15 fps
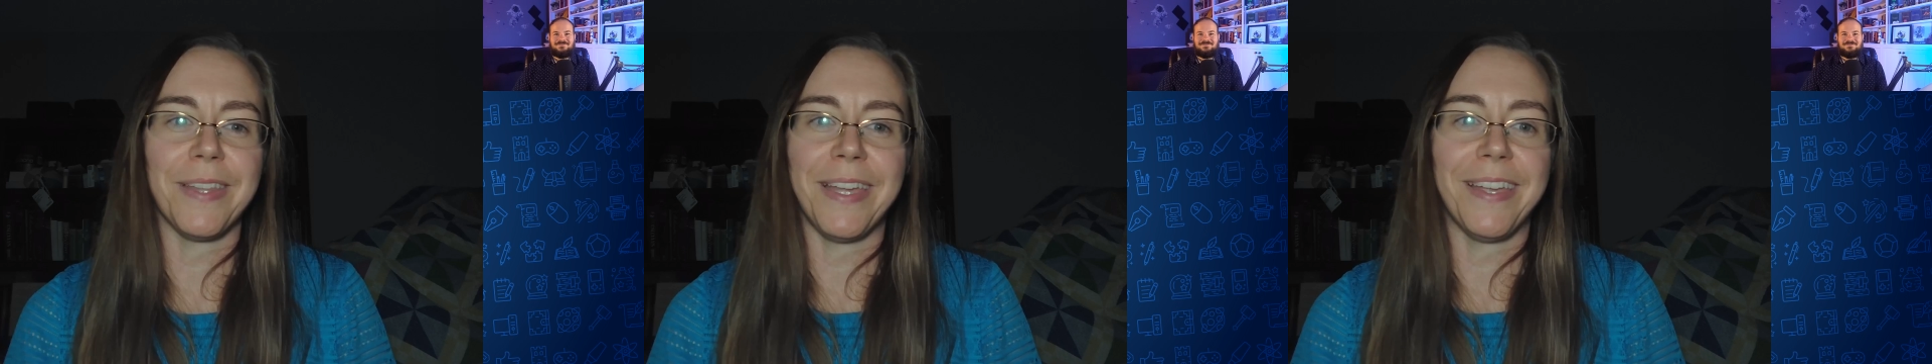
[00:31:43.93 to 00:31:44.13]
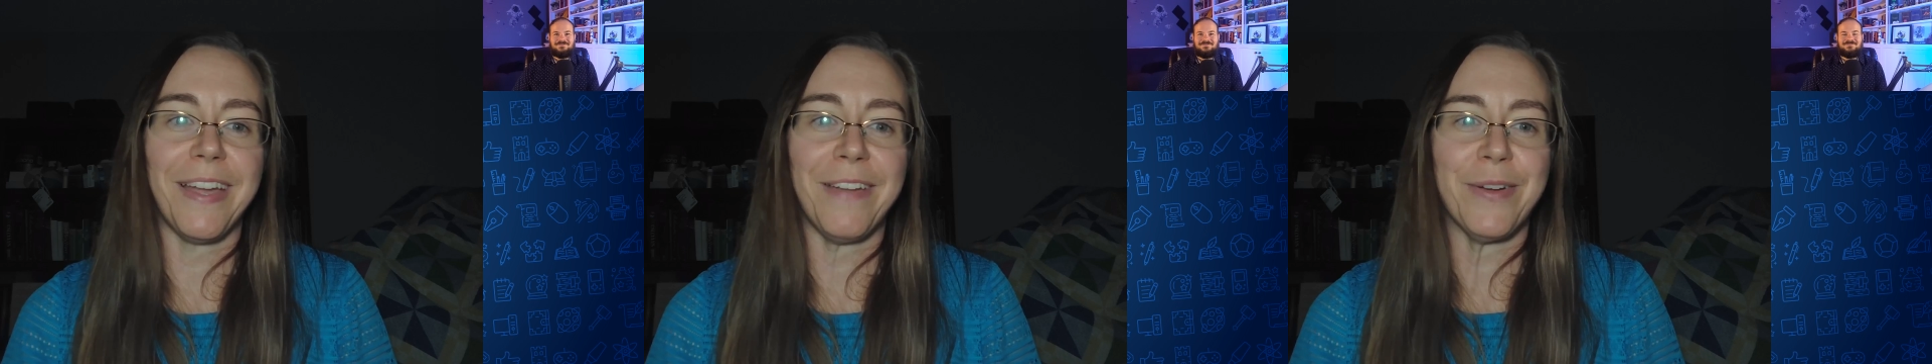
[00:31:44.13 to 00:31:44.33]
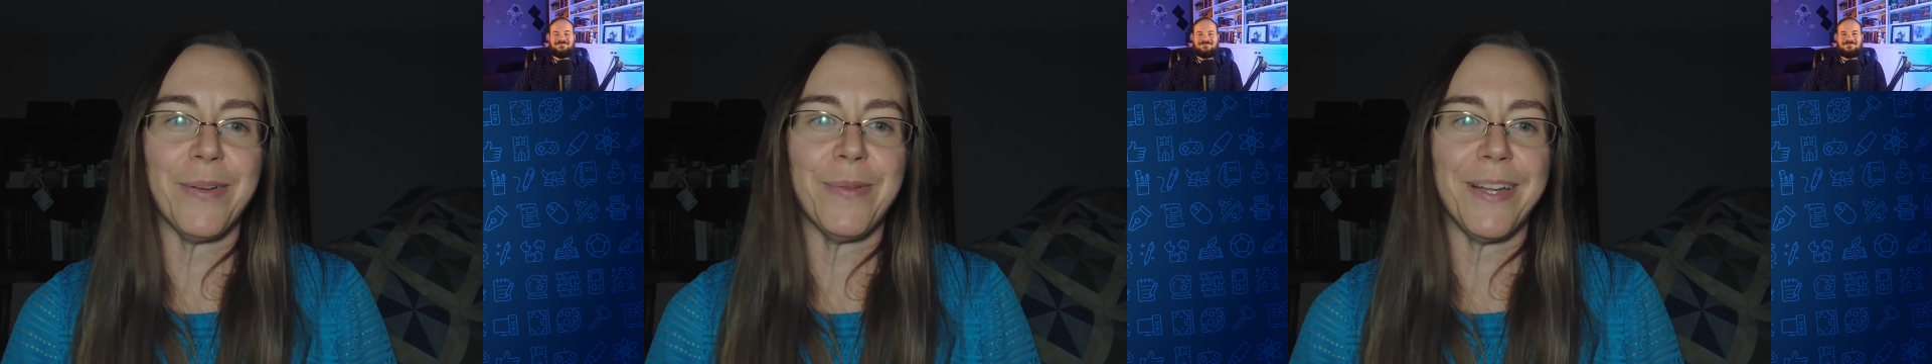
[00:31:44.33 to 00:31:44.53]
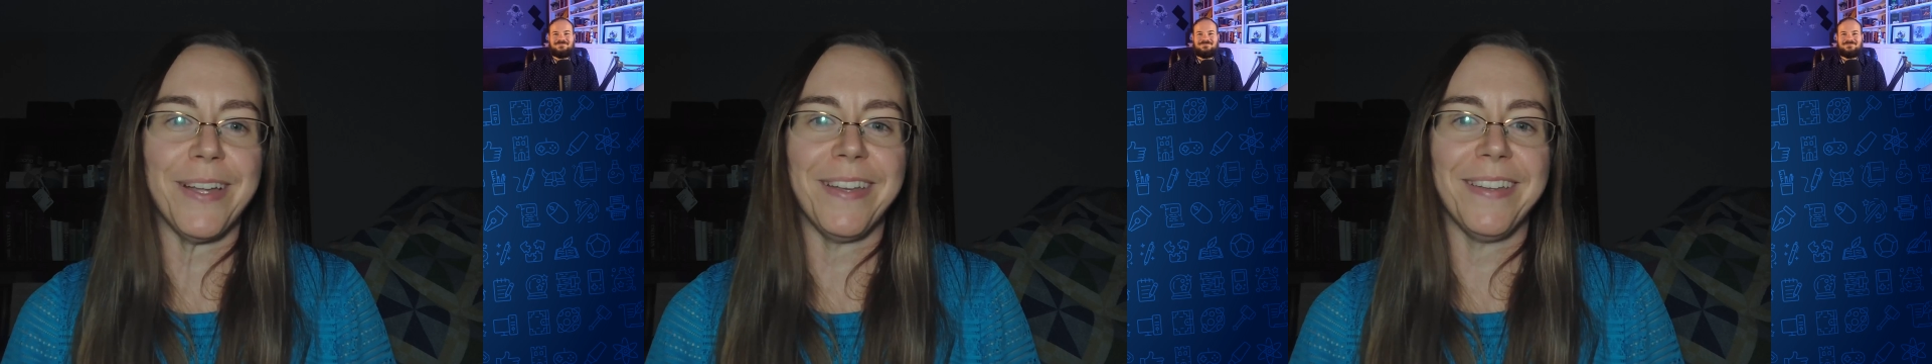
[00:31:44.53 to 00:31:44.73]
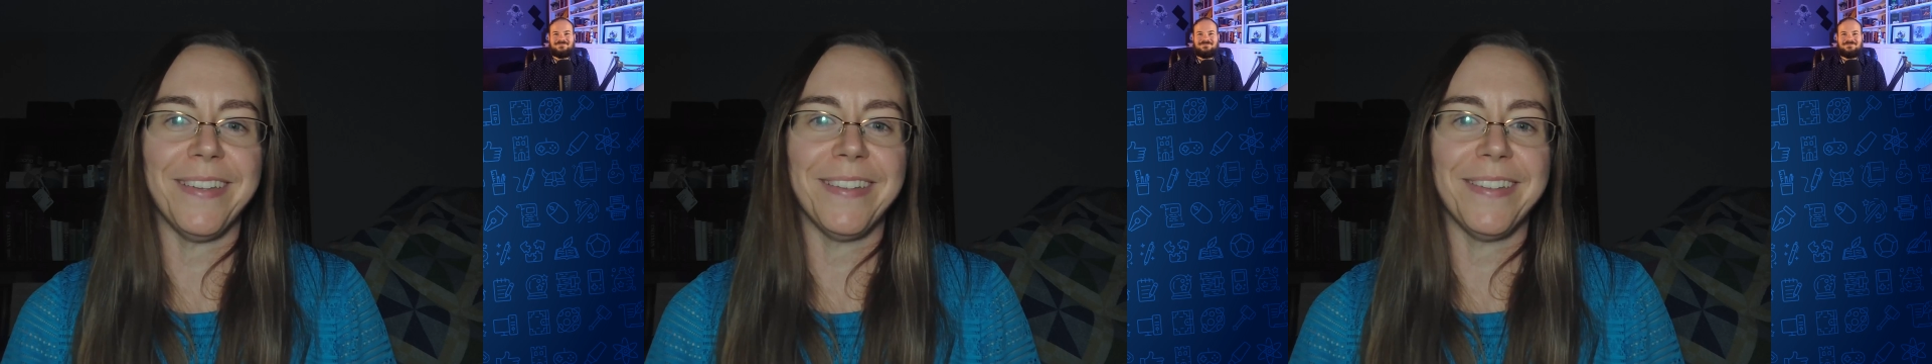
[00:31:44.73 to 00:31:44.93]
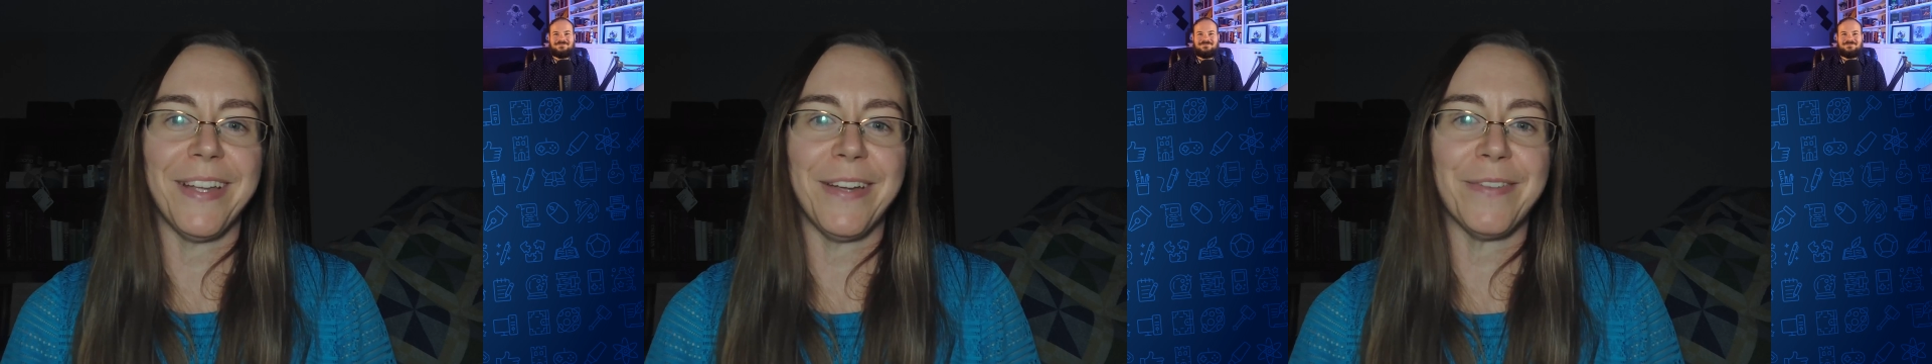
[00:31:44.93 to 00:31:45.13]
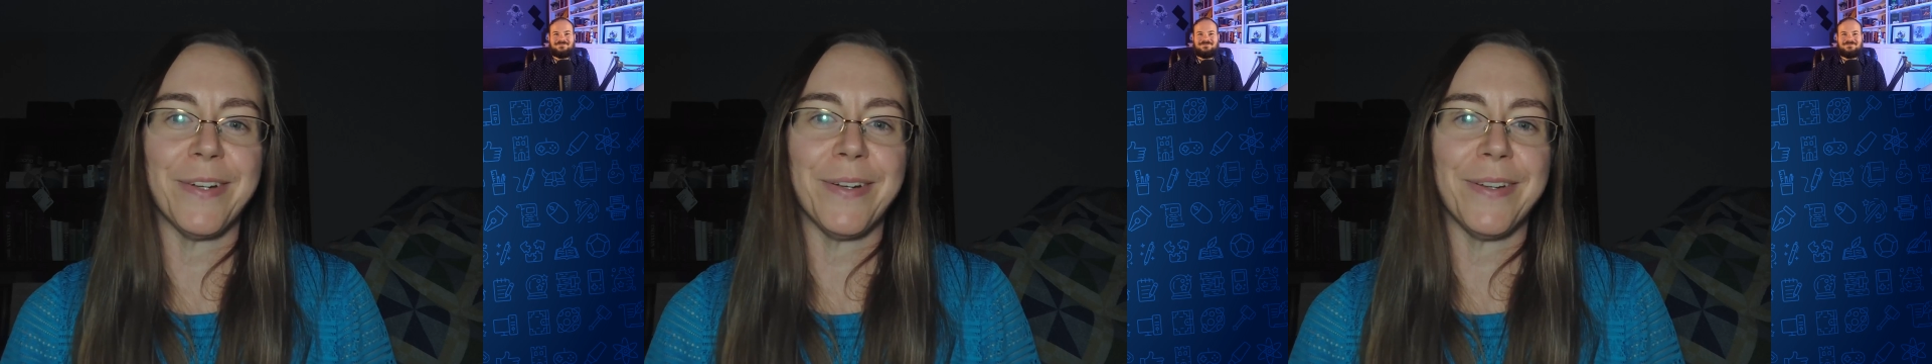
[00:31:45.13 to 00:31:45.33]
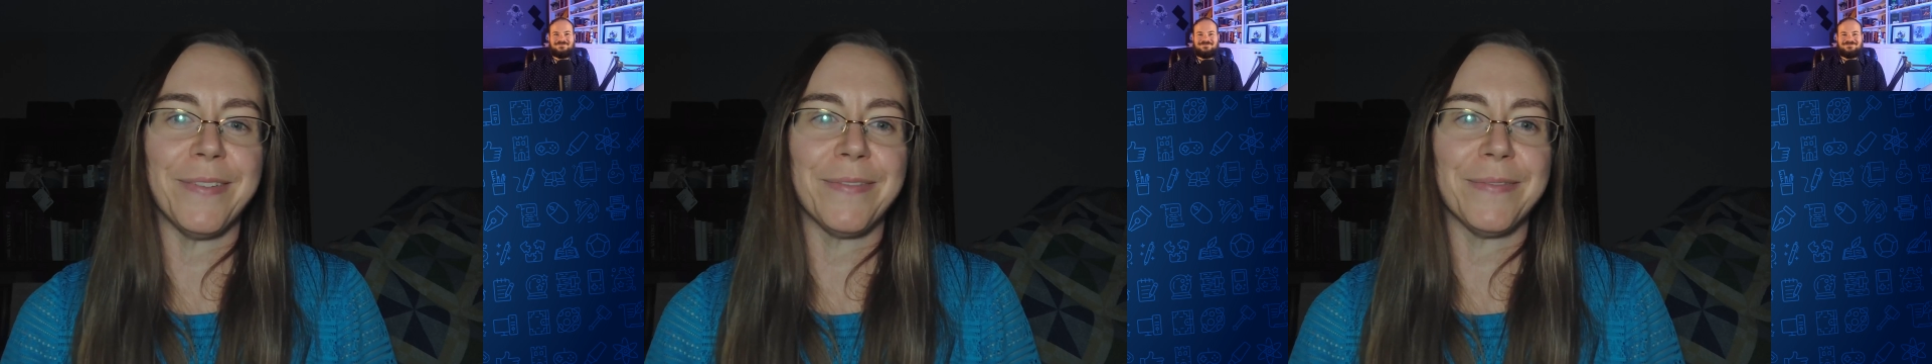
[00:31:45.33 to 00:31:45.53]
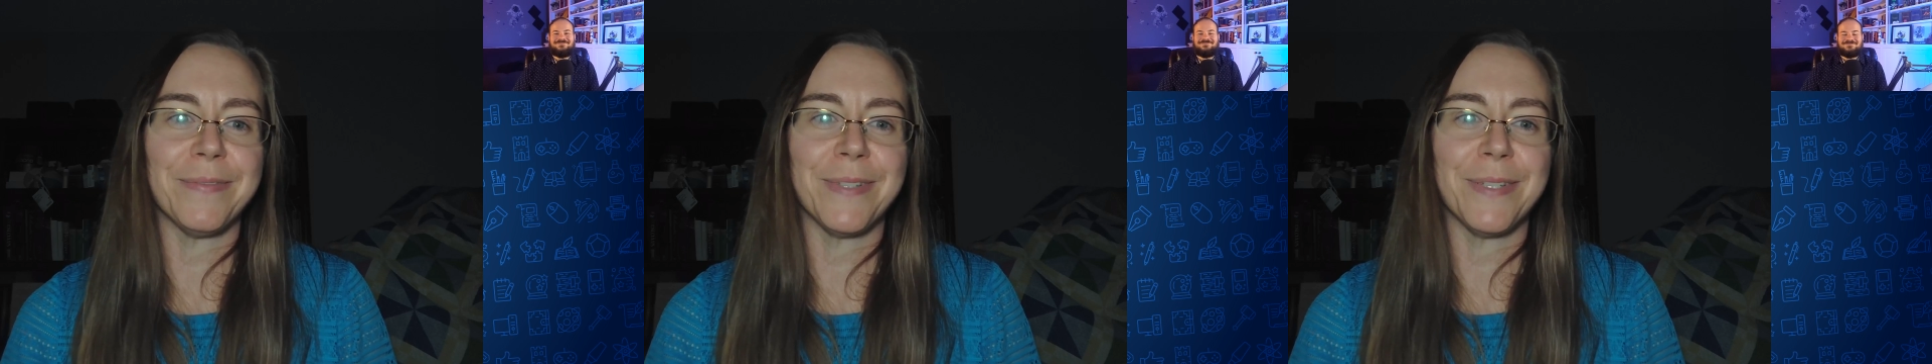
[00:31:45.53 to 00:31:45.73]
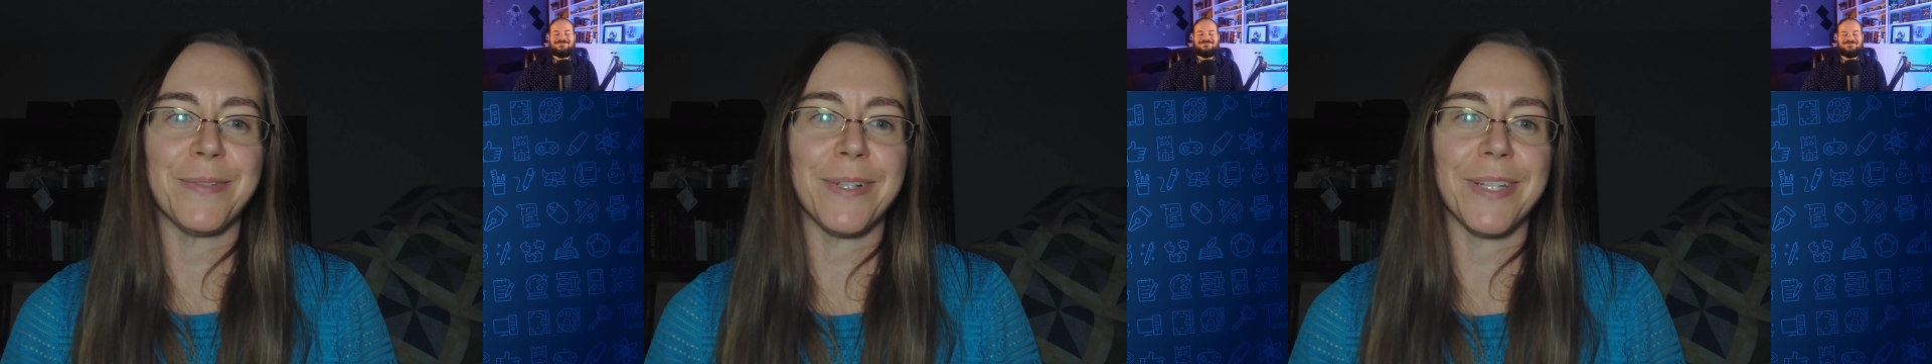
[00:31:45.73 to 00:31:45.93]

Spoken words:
Like everyone was